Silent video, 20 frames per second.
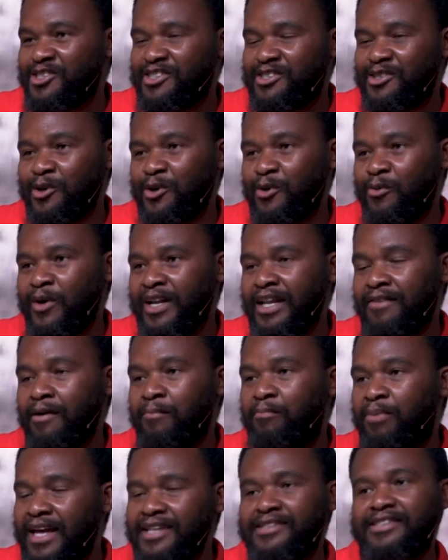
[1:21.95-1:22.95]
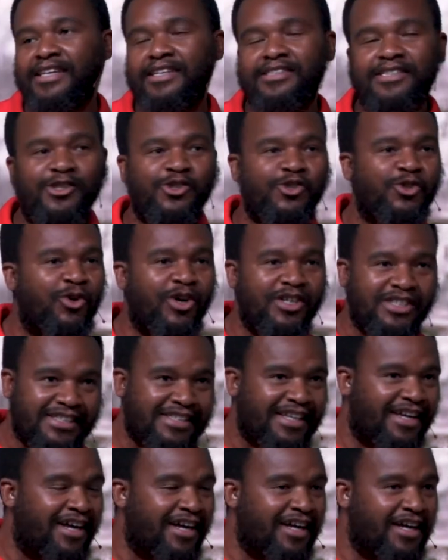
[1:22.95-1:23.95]
So whatever blessings that you are
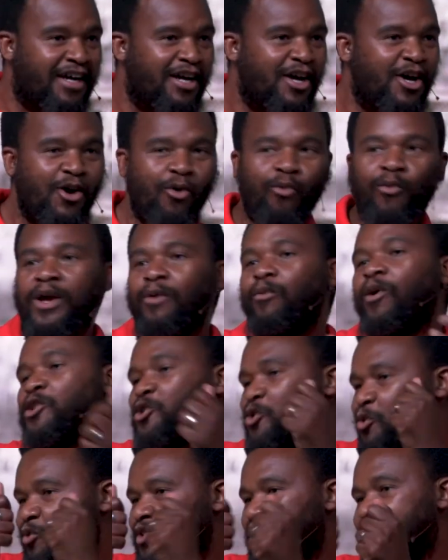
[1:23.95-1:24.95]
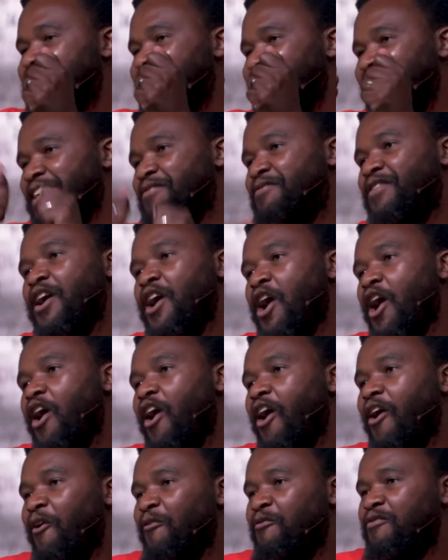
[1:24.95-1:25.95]
seeing, we want to receive
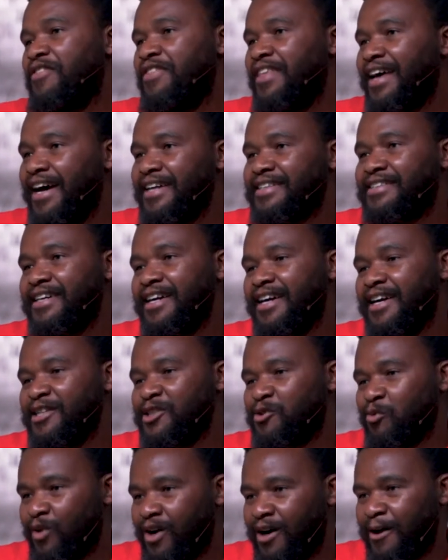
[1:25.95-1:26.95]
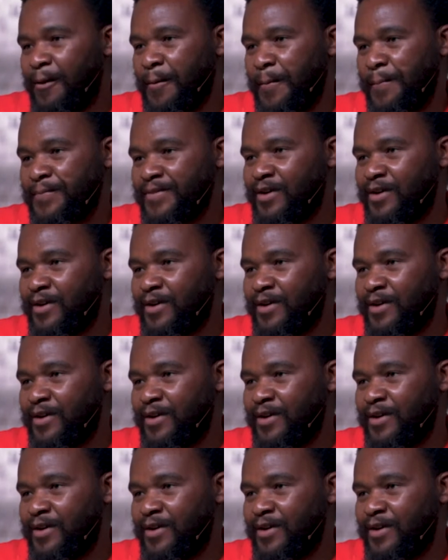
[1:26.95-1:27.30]
of that as well.